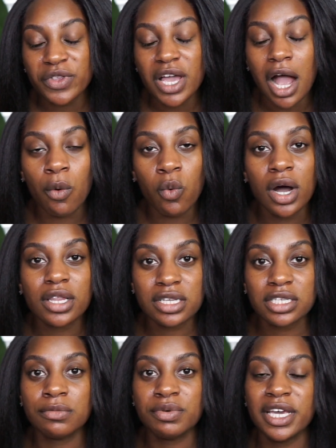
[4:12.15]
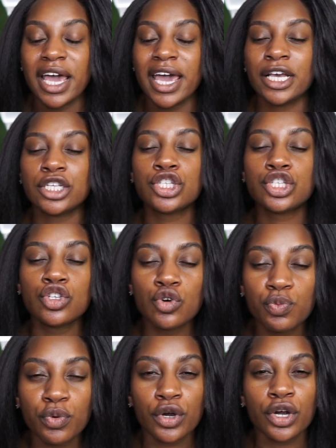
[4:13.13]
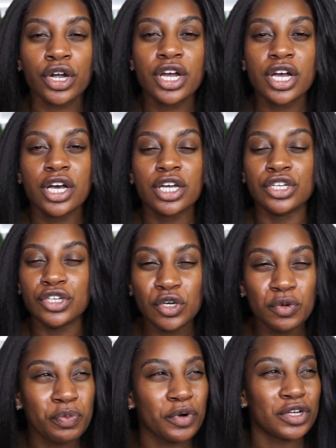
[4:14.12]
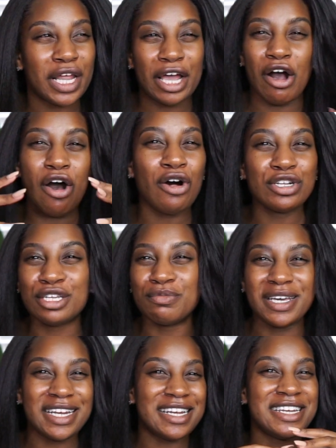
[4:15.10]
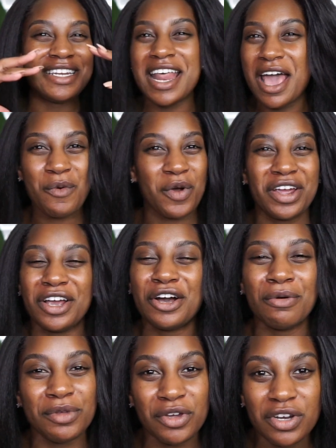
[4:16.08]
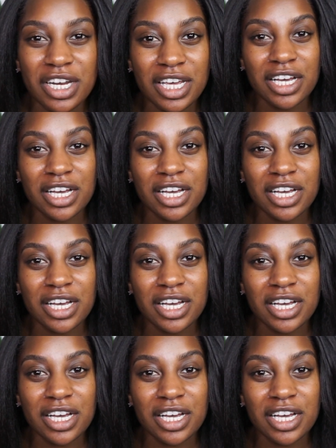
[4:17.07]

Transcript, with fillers: I want this to be a super duper like ultimate networking community,